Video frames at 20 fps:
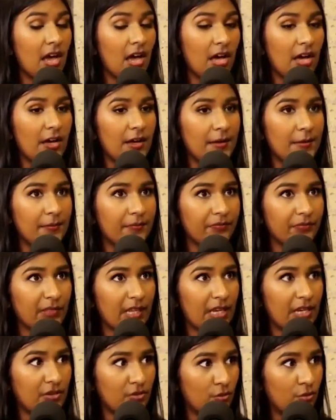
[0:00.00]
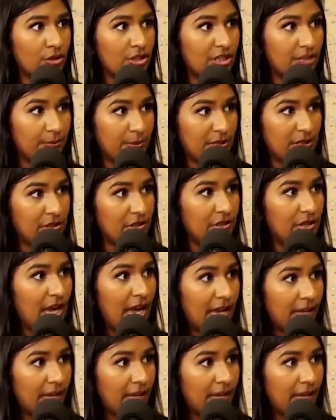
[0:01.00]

in order to pursue